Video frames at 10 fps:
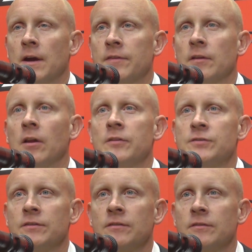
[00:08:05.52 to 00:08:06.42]
the
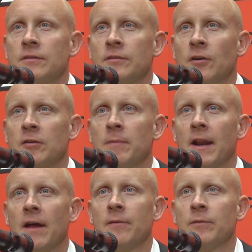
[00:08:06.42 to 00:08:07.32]
luncheon, talked
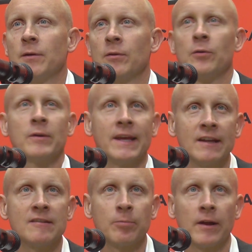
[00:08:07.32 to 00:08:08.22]
about how when they were little
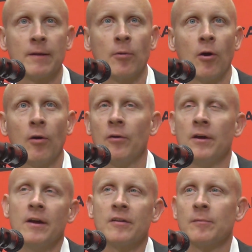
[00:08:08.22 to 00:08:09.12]
kids playing ball,
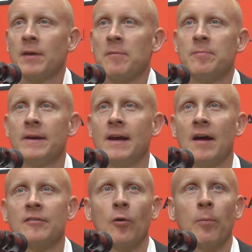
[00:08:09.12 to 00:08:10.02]
sometimes big
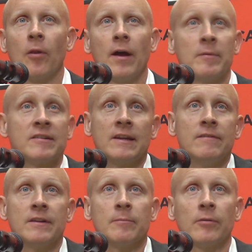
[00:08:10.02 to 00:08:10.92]
guys don't play. I mean,
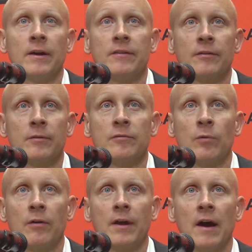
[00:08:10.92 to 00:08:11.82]
Steven didn't play until he was
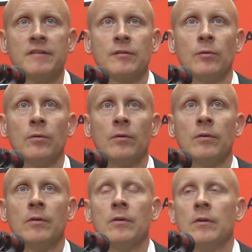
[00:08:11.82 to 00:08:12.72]
well into high school.
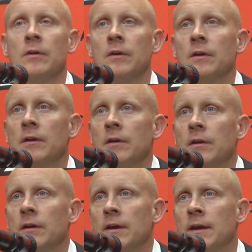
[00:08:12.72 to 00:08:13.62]

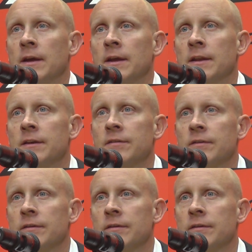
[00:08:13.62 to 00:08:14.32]
And,